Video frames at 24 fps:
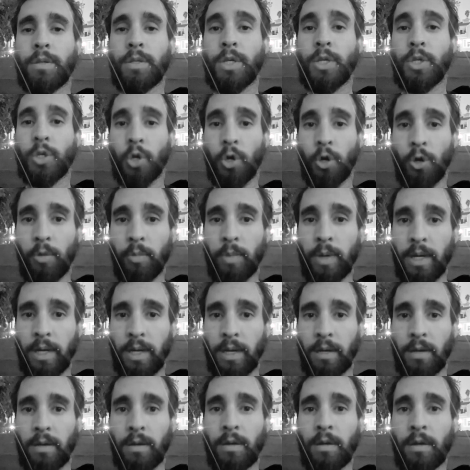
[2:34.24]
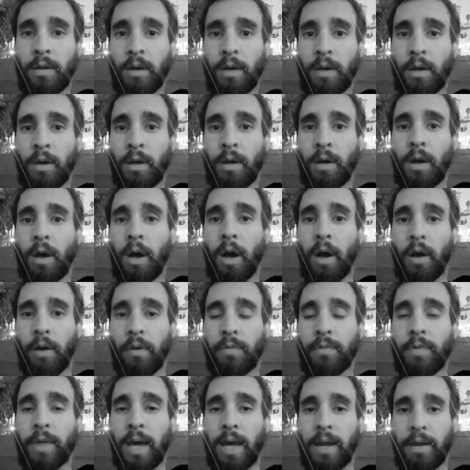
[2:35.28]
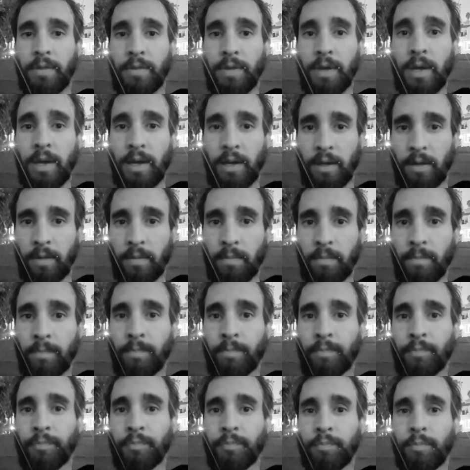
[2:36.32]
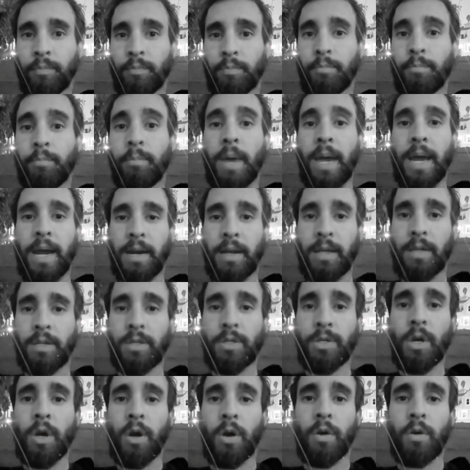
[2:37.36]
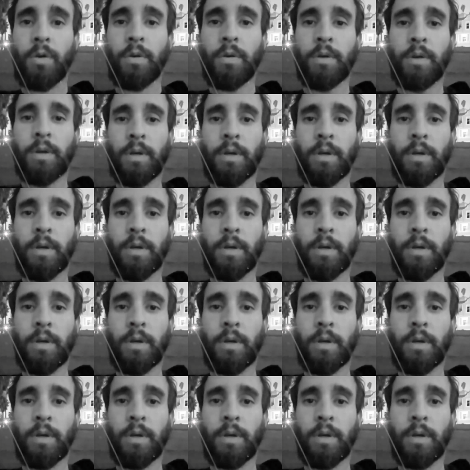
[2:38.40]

determining of that thing made it so.